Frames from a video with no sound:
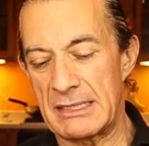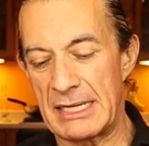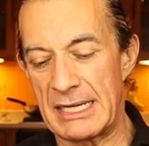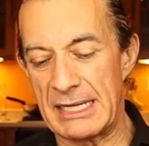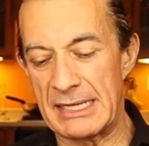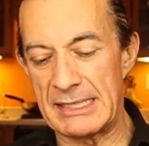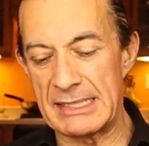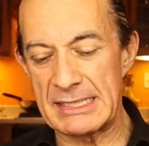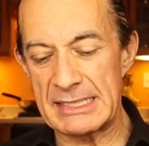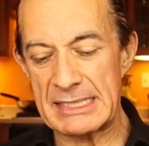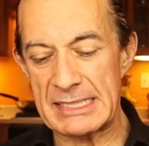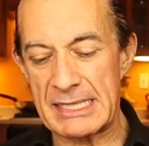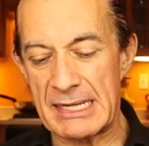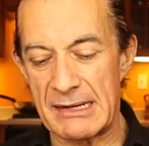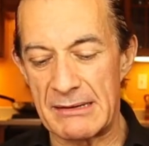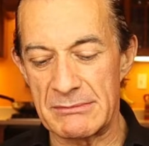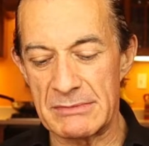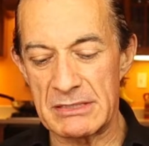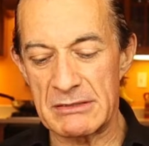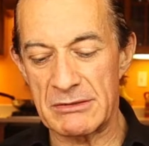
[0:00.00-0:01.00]
And this
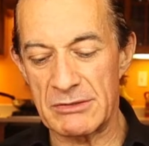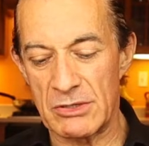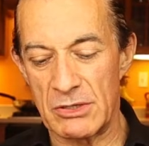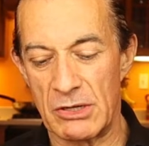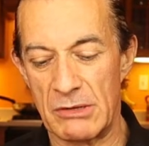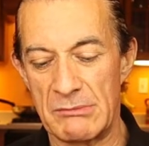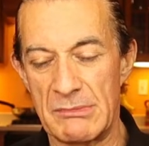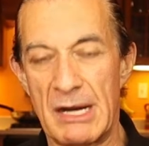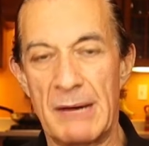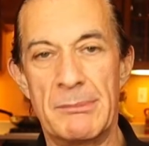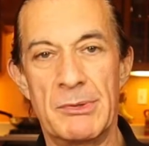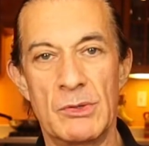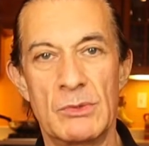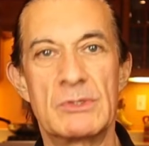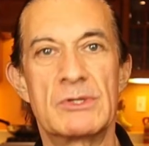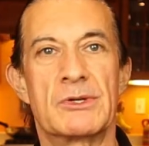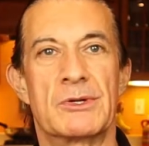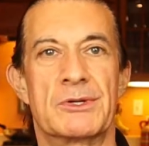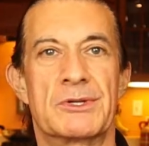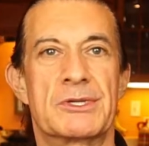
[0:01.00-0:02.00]
comes from
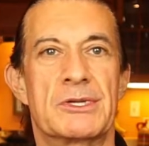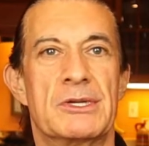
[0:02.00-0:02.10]
Abruzzo,